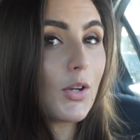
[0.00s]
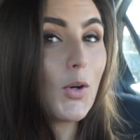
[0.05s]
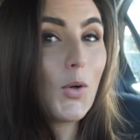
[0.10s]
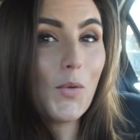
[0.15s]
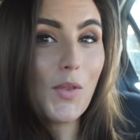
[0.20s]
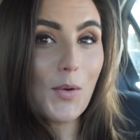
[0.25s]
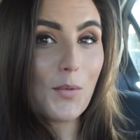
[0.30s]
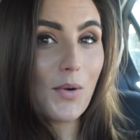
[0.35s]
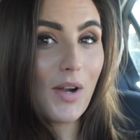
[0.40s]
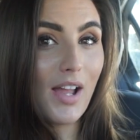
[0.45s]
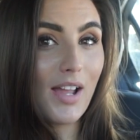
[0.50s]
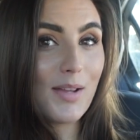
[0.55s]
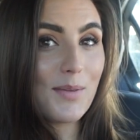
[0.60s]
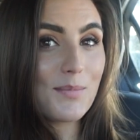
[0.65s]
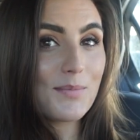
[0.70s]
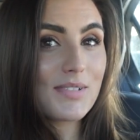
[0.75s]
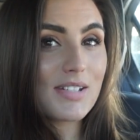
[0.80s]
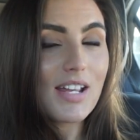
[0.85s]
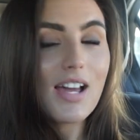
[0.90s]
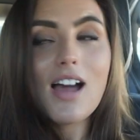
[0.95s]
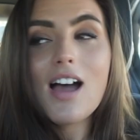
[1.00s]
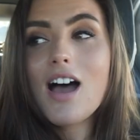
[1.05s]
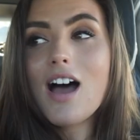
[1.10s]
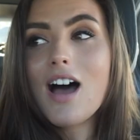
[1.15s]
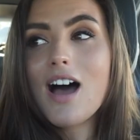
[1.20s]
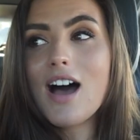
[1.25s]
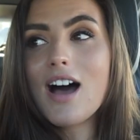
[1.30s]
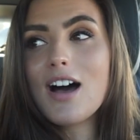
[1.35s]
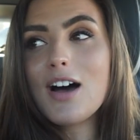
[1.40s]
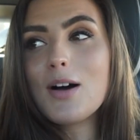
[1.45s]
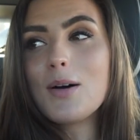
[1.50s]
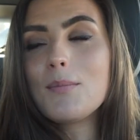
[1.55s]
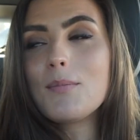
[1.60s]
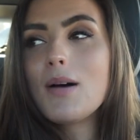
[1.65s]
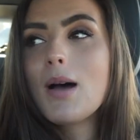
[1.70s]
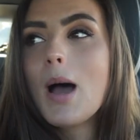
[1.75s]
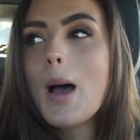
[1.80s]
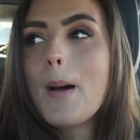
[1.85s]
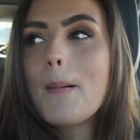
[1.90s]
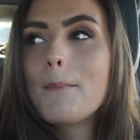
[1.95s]
Oh, that rhymed.
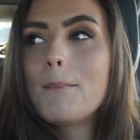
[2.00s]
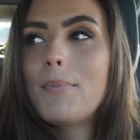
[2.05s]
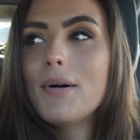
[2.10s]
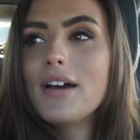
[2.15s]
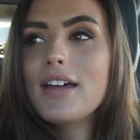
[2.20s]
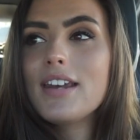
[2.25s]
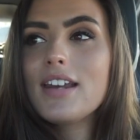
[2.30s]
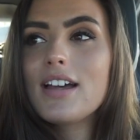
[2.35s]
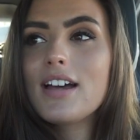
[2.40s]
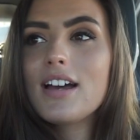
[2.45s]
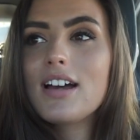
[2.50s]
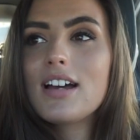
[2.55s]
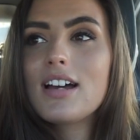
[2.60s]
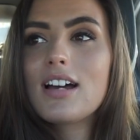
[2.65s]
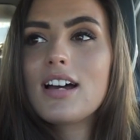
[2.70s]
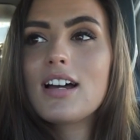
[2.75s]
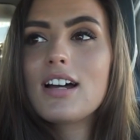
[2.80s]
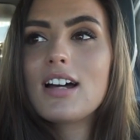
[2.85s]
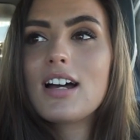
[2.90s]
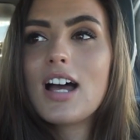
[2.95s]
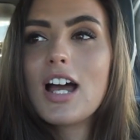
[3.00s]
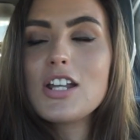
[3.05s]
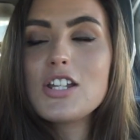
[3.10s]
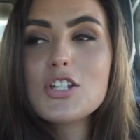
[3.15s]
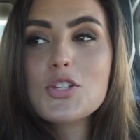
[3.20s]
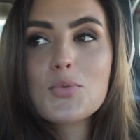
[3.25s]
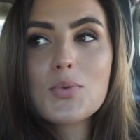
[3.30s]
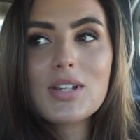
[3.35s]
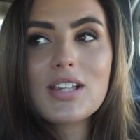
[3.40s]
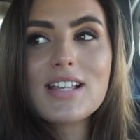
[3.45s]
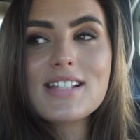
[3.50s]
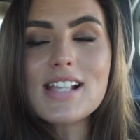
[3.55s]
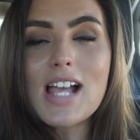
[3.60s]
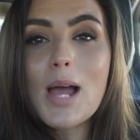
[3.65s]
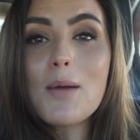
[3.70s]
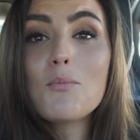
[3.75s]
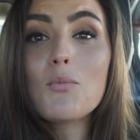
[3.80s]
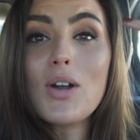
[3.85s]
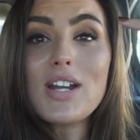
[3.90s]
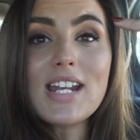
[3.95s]
Um, but I just realized
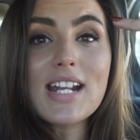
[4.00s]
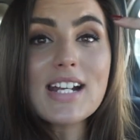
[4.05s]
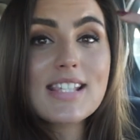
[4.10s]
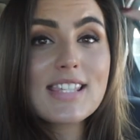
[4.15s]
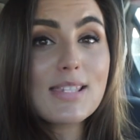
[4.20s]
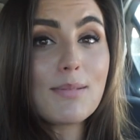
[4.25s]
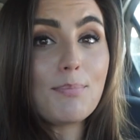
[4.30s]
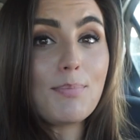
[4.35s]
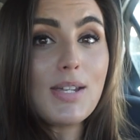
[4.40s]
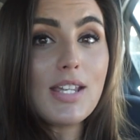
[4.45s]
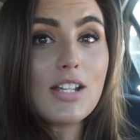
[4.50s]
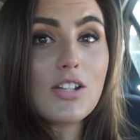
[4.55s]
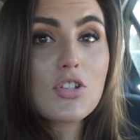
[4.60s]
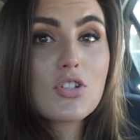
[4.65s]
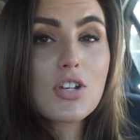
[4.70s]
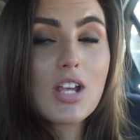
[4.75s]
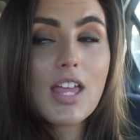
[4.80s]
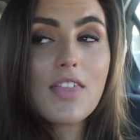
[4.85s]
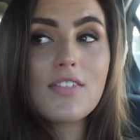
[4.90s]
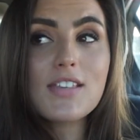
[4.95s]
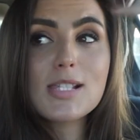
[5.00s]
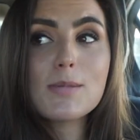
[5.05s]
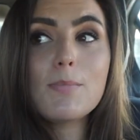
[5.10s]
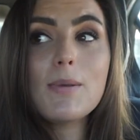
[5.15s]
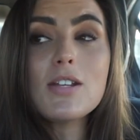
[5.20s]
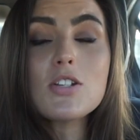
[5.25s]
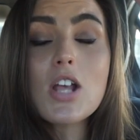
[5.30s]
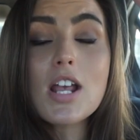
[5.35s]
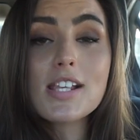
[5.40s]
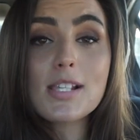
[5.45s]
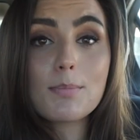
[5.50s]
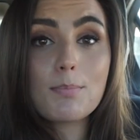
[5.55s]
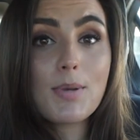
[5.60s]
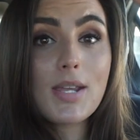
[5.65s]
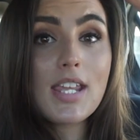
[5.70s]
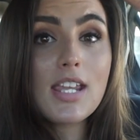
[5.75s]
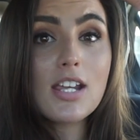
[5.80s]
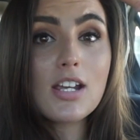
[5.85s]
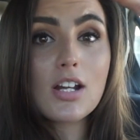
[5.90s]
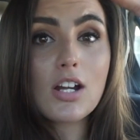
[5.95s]
I'm right next to the beach, and this beach has a
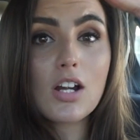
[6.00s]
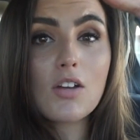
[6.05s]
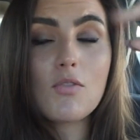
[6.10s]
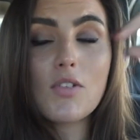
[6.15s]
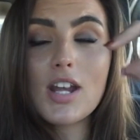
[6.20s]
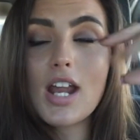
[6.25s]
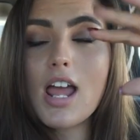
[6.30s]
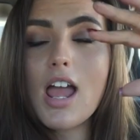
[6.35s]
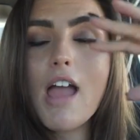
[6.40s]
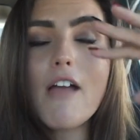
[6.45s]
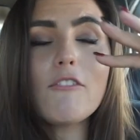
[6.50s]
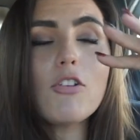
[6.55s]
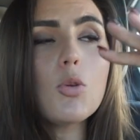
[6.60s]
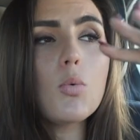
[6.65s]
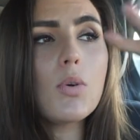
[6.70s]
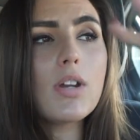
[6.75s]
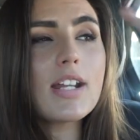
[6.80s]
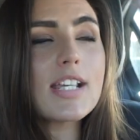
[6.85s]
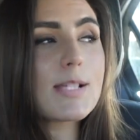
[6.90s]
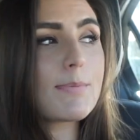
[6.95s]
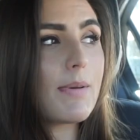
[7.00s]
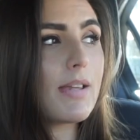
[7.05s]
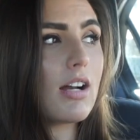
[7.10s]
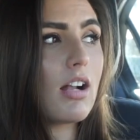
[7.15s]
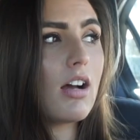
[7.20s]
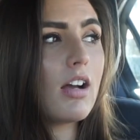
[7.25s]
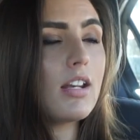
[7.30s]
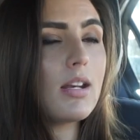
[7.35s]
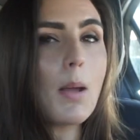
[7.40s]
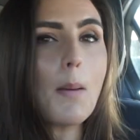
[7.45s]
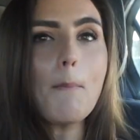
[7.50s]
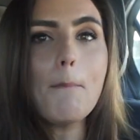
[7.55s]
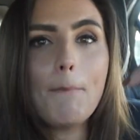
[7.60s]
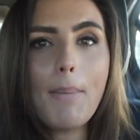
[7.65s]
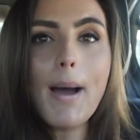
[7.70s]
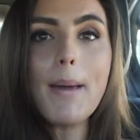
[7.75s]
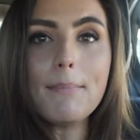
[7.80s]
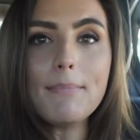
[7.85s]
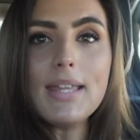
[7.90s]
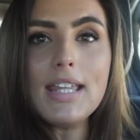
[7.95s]
pier that everyone has been on
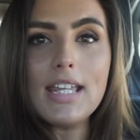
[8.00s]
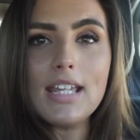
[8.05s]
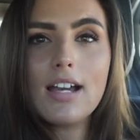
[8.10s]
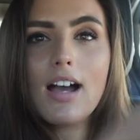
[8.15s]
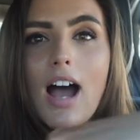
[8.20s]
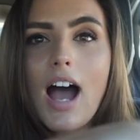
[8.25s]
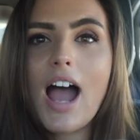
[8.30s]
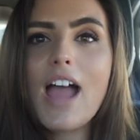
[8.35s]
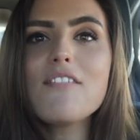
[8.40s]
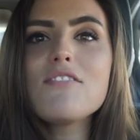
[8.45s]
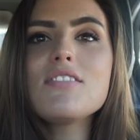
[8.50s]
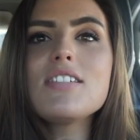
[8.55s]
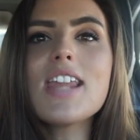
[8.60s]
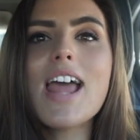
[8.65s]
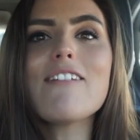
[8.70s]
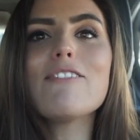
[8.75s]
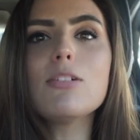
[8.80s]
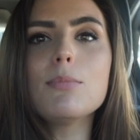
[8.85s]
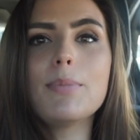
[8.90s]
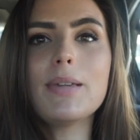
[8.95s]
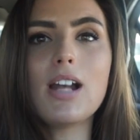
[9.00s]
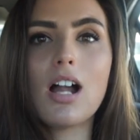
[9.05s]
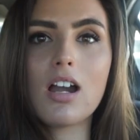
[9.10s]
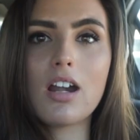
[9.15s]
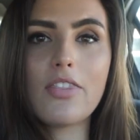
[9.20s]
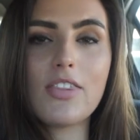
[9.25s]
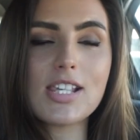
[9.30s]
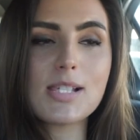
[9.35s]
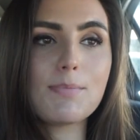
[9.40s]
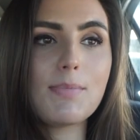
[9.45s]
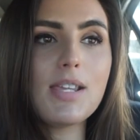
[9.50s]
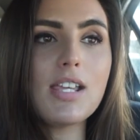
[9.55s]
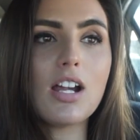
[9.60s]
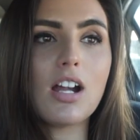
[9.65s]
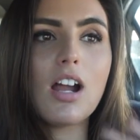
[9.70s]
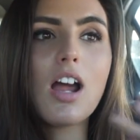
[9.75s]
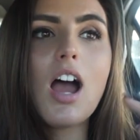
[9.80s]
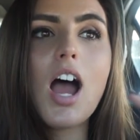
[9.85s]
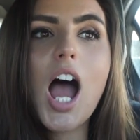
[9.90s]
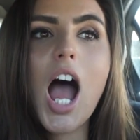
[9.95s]
but me. I've never been on this
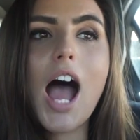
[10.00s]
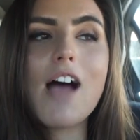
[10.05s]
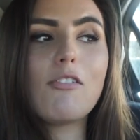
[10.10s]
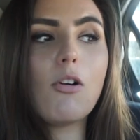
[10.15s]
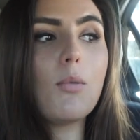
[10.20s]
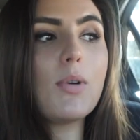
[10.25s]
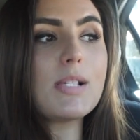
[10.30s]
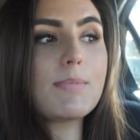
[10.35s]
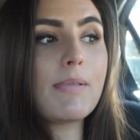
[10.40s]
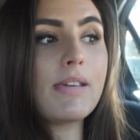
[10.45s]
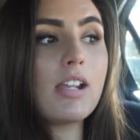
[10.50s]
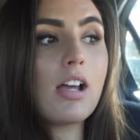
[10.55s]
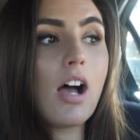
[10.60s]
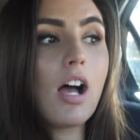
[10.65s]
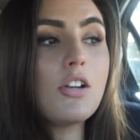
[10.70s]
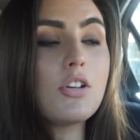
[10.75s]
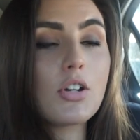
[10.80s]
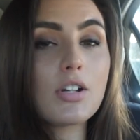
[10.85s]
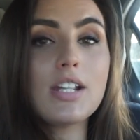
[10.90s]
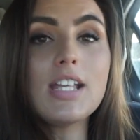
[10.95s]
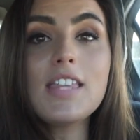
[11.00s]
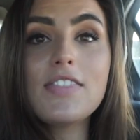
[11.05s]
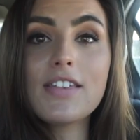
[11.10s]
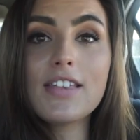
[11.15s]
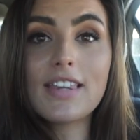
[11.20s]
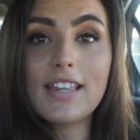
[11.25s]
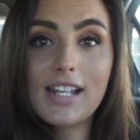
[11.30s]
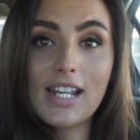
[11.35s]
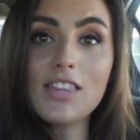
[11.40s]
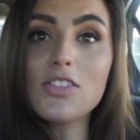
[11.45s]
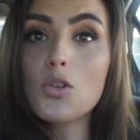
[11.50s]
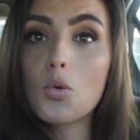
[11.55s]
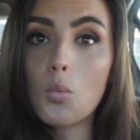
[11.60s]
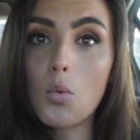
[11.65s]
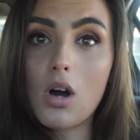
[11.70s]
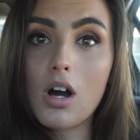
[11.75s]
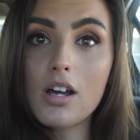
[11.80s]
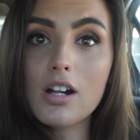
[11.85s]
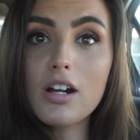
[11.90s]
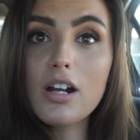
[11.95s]
pier. I've always been underneath it, like in the
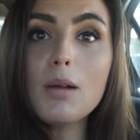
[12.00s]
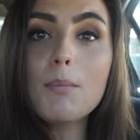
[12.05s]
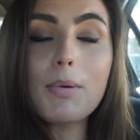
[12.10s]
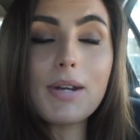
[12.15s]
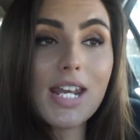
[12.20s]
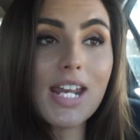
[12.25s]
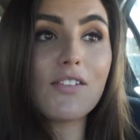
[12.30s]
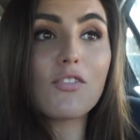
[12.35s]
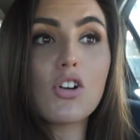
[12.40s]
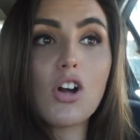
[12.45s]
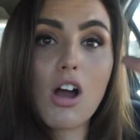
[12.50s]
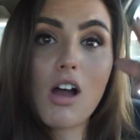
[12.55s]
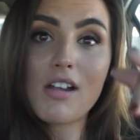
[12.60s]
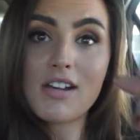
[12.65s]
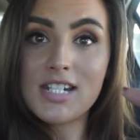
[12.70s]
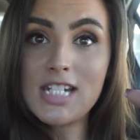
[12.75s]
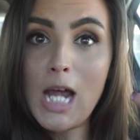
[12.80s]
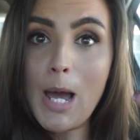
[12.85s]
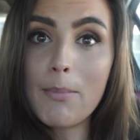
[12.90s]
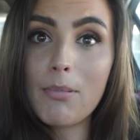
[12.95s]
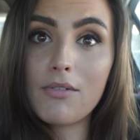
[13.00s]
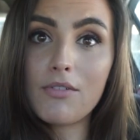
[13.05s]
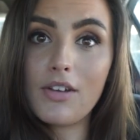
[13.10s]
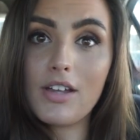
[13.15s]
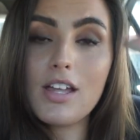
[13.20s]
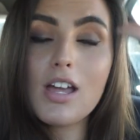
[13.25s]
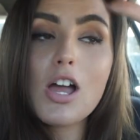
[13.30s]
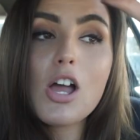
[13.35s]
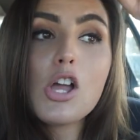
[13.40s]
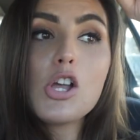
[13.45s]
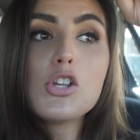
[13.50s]
water, but never on top of it.